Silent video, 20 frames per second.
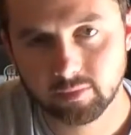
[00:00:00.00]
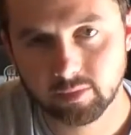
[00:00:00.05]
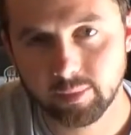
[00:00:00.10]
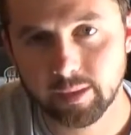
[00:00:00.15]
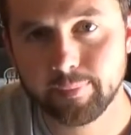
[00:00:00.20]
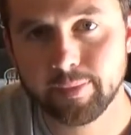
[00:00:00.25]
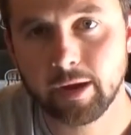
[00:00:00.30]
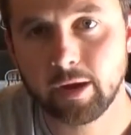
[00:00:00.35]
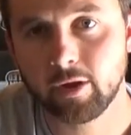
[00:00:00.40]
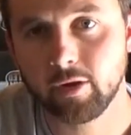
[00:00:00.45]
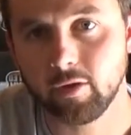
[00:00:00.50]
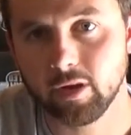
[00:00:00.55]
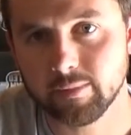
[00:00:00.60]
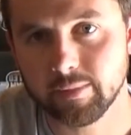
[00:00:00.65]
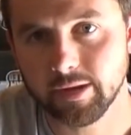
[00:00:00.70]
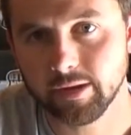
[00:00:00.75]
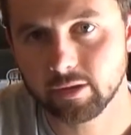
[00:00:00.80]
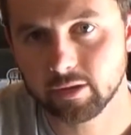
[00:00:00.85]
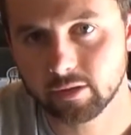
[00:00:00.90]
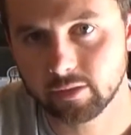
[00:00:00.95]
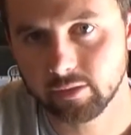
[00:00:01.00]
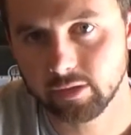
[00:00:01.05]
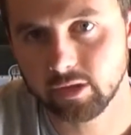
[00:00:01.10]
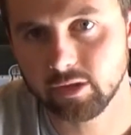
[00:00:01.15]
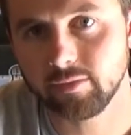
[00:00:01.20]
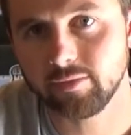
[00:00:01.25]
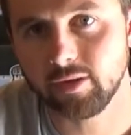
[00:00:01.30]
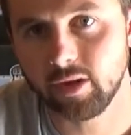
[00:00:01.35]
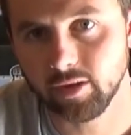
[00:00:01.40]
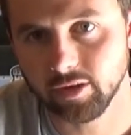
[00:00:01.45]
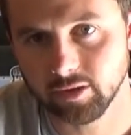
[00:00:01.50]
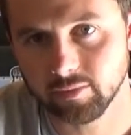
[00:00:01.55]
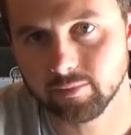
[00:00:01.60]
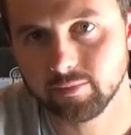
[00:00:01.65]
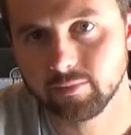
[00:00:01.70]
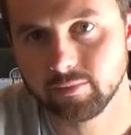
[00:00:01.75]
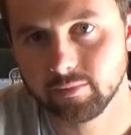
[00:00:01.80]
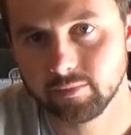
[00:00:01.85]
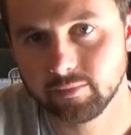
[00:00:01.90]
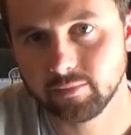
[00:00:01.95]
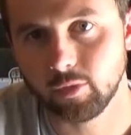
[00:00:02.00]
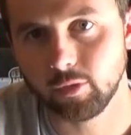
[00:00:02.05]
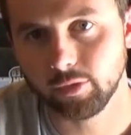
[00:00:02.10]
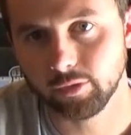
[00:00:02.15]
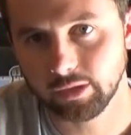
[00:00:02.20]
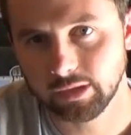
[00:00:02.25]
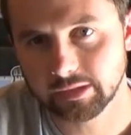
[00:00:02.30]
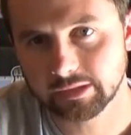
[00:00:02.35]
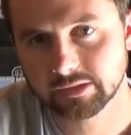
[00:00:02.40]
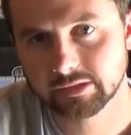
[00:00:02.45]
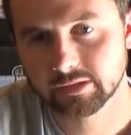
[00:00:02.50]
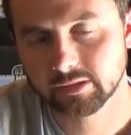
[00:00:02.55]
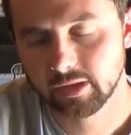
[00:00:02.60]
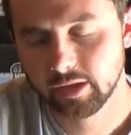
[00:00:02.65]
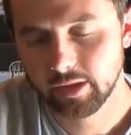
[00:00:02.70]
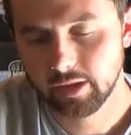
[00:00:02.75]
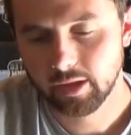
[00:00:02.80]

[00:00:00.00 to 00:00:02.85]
Be paranoid about your volume, more or less.